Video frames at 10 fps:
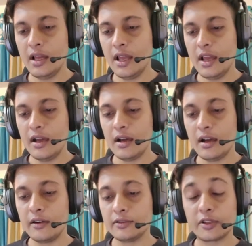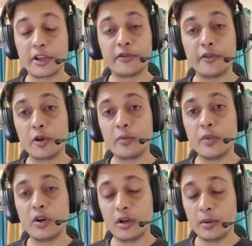
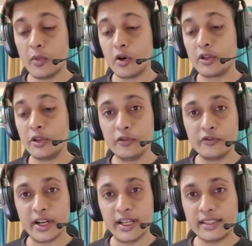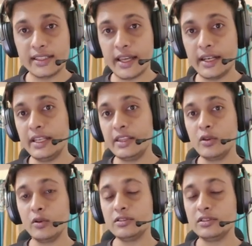more new files, and in those
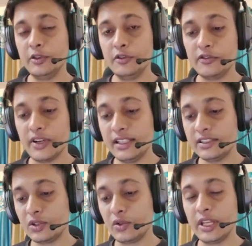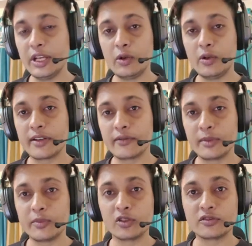new files you need to develop those
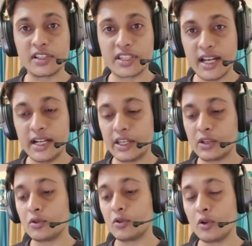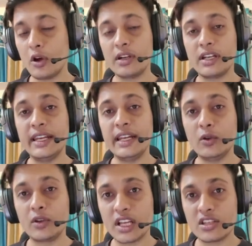functionality. You do not need to
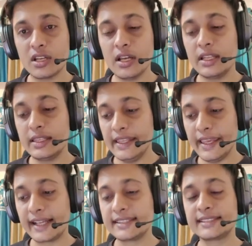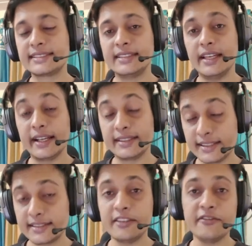touch the existing
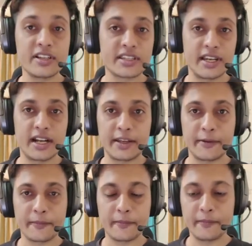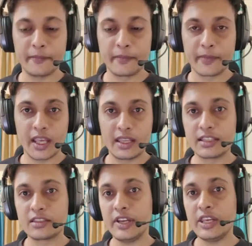functionality. In this way,
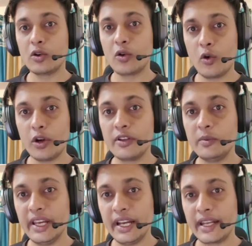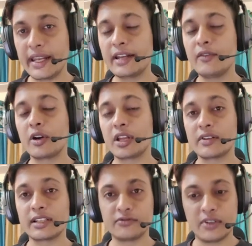your code will be intact, whatever is
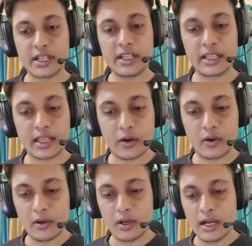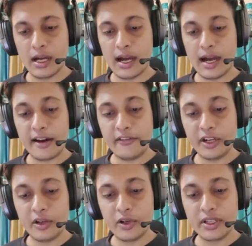working till now. After doing
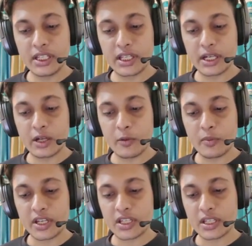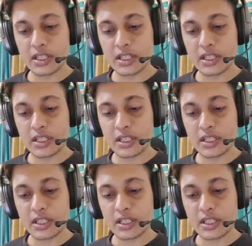the CRUD operation,